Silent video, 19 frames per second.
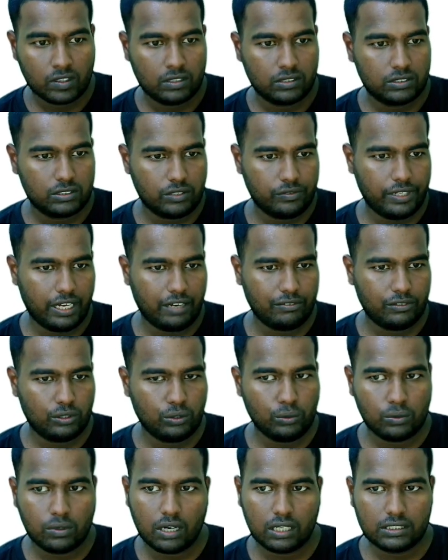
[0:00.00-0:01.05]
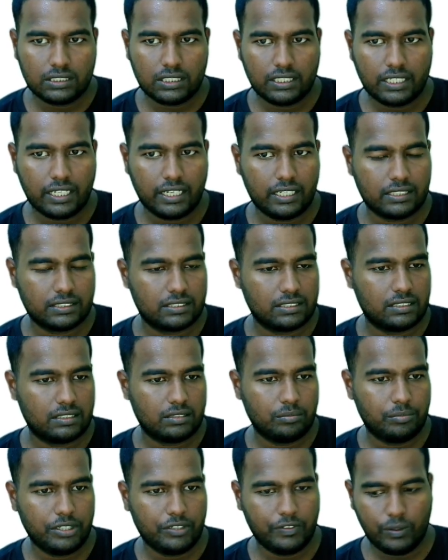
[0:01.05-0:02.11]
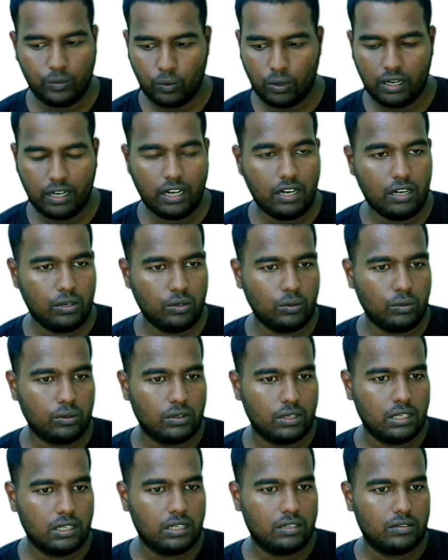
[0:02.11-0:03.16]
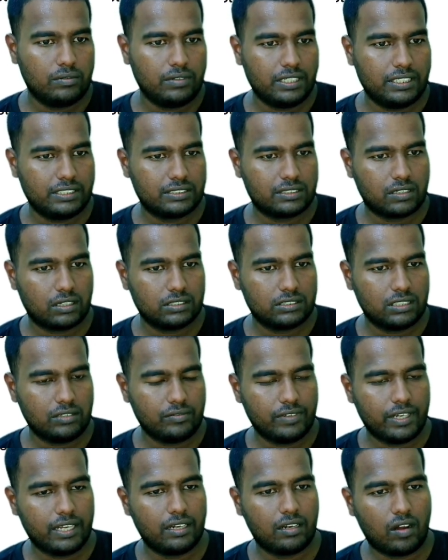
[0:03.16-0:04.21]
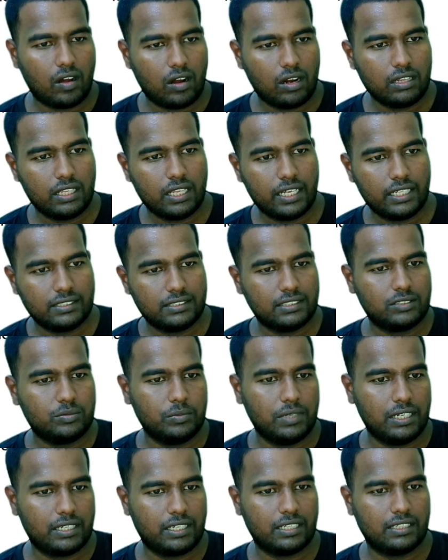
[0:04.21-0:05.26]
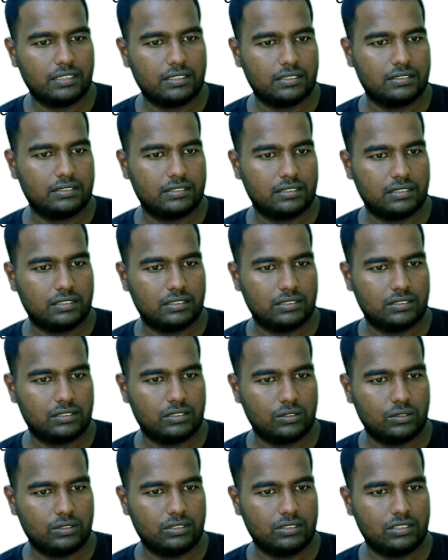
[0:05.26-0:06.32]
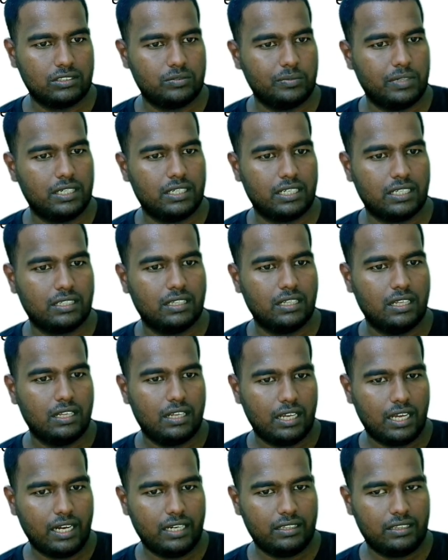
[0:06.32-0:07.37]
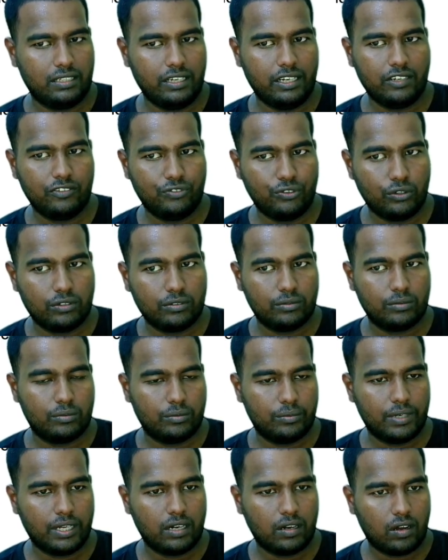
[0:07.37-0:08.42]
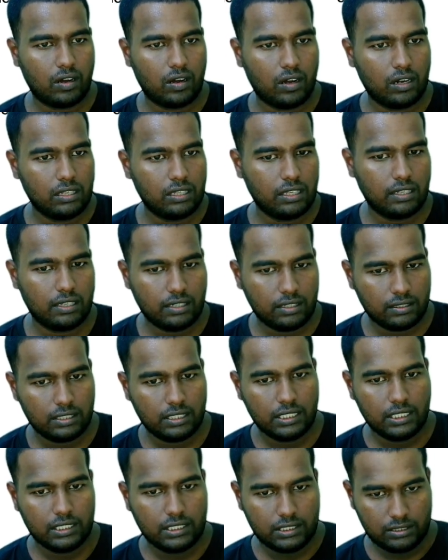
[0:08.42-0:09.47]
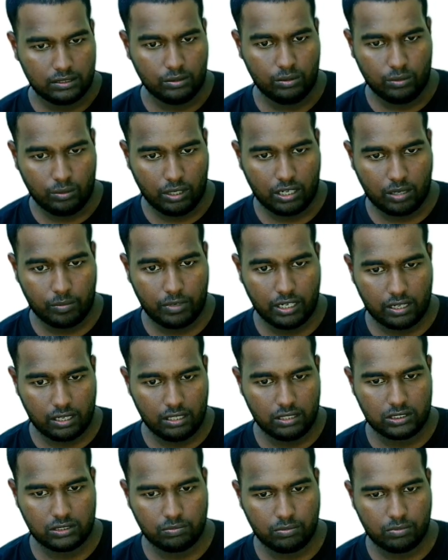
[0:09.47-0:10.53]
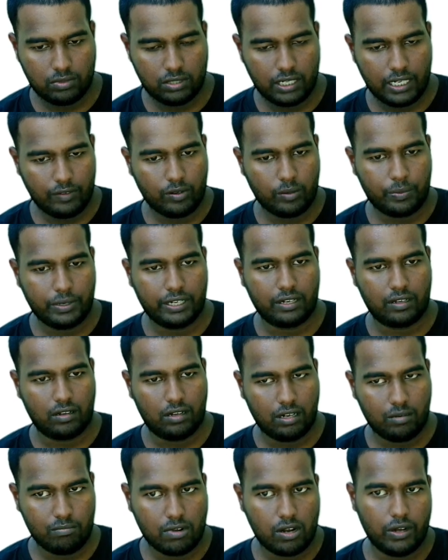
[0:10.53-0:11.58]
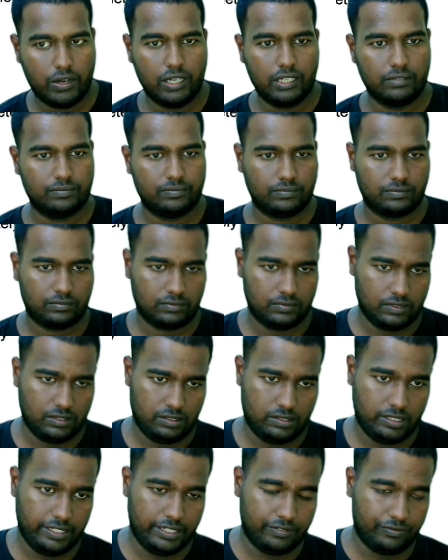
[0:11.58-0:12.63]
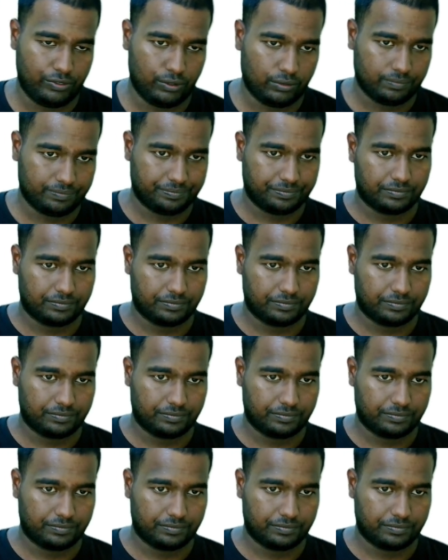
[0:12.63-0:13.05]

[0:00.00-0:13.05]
So we have two constant areas. Between 1 and 2, it is constant where all the ice is melting. So this is melting. And 3 and 4, where all the water molecule is evaporating or boiling. 3 and 4.